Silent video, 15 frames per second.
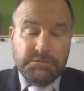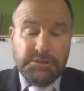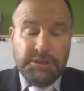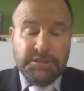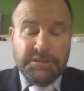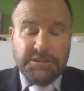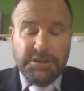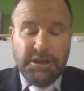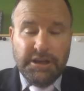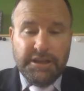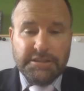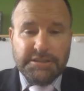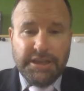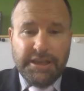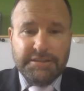in
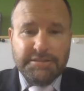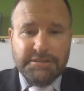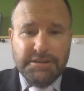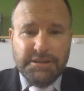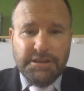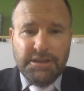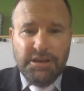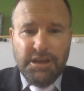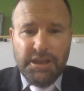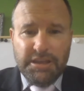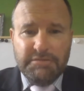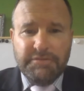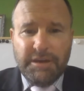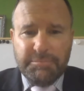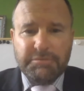science as
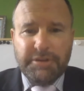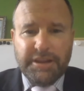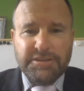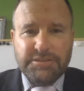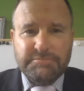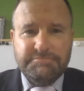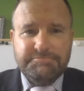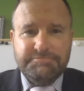evaporation.